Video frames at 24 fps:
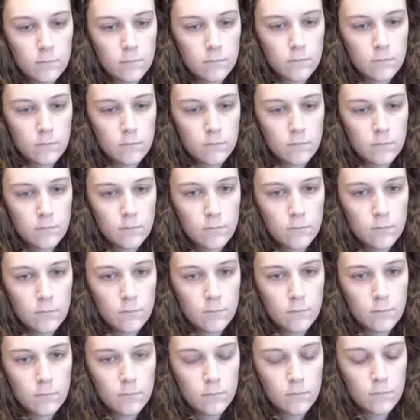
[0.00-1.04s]

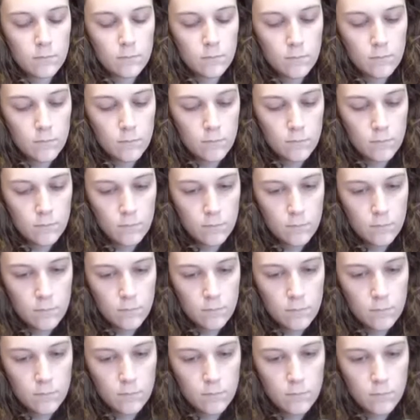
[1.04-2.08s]

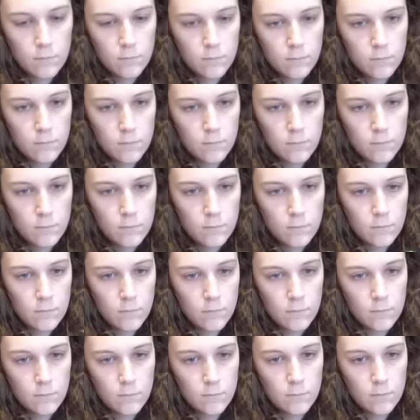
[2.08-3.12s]

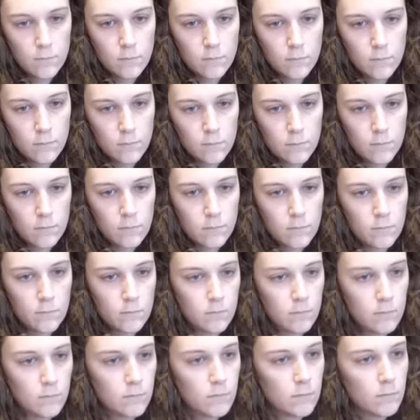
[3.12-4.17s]

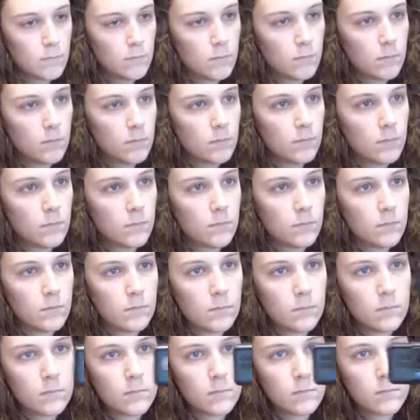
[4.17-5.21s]

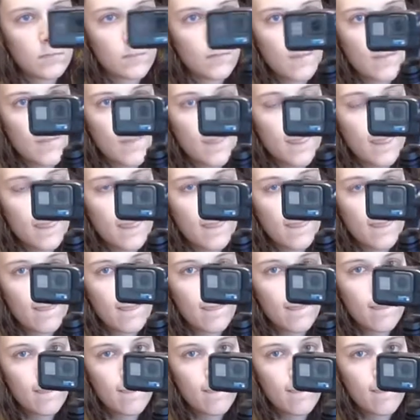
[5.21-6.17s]
No one is speaking in this clip.